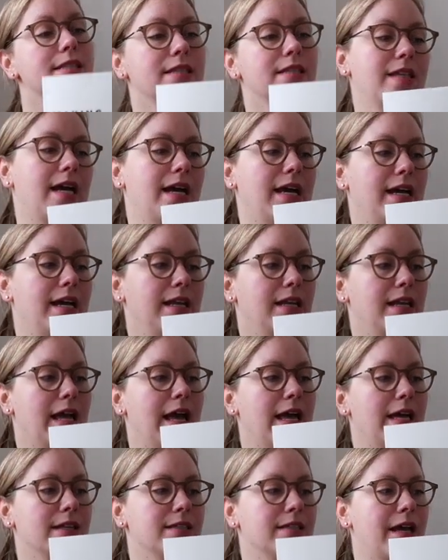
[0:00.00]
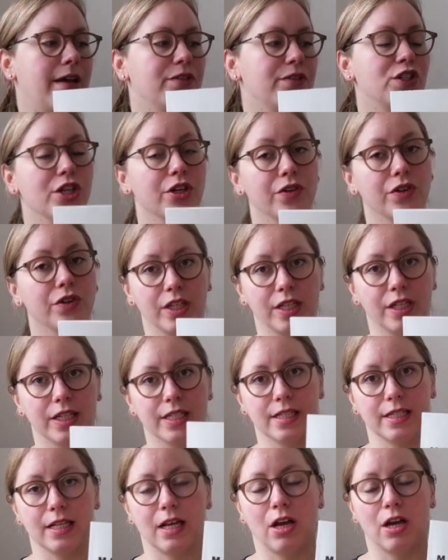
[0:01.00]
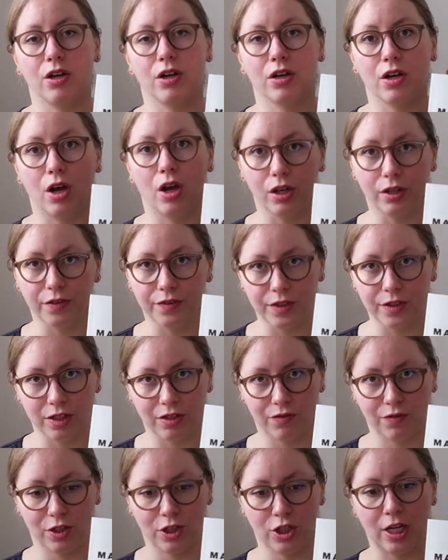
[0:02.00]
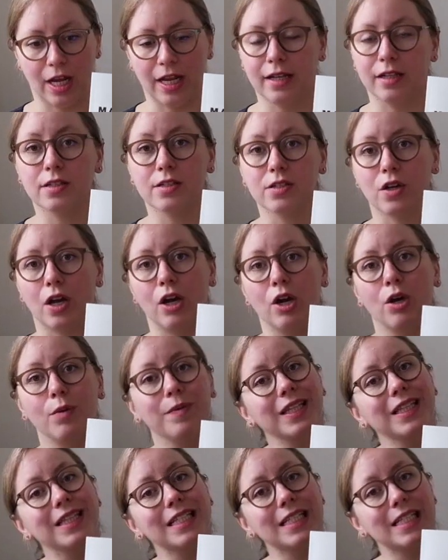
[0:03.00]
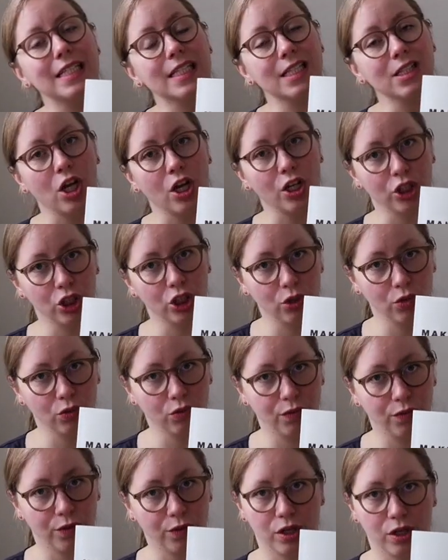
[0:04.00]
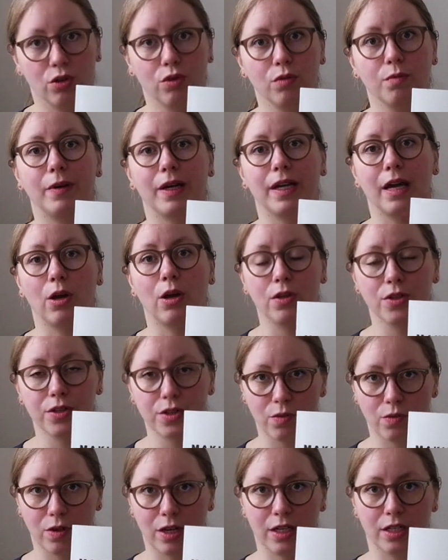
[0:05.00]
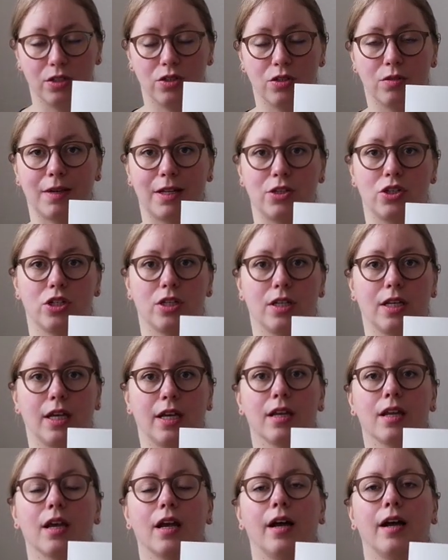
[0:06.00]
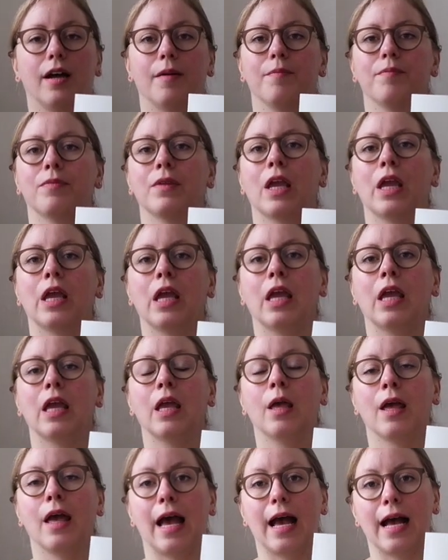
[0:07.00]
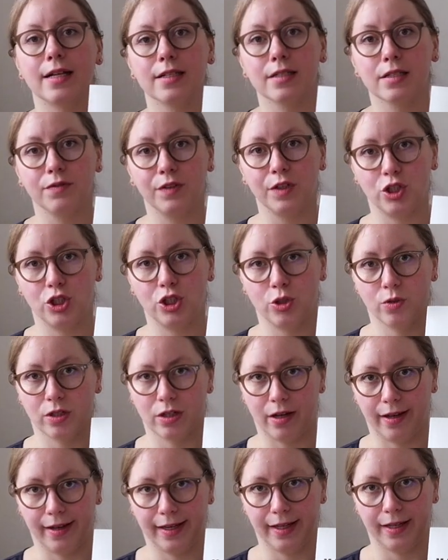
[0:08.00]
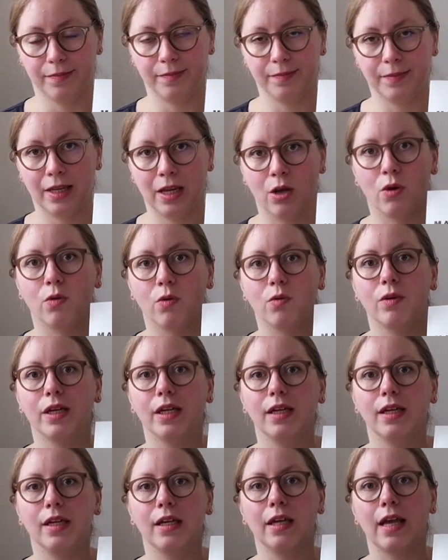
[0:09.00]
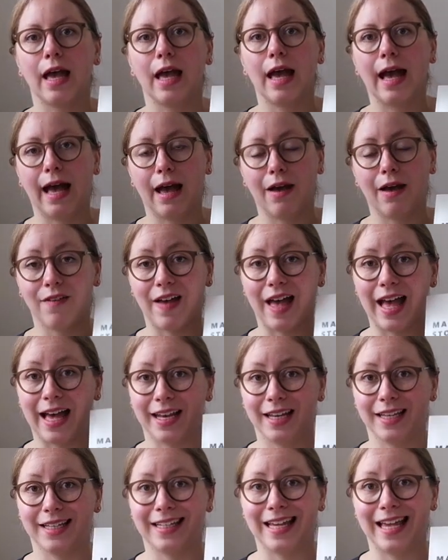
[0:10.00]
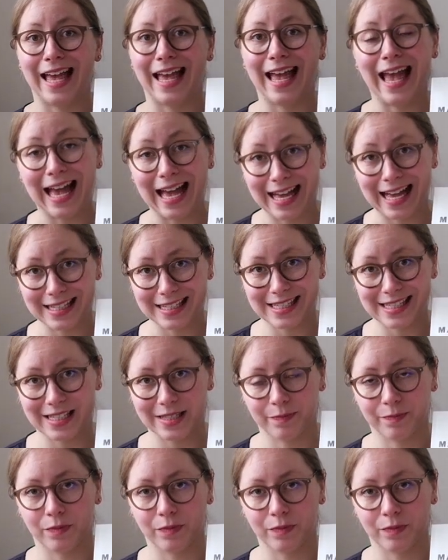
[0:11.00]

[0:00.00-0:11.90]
that, and I've shared this on all of the different channels, so I hope that this is not new for you, but I also wanted to mention it. As of issue 9, we have added ads.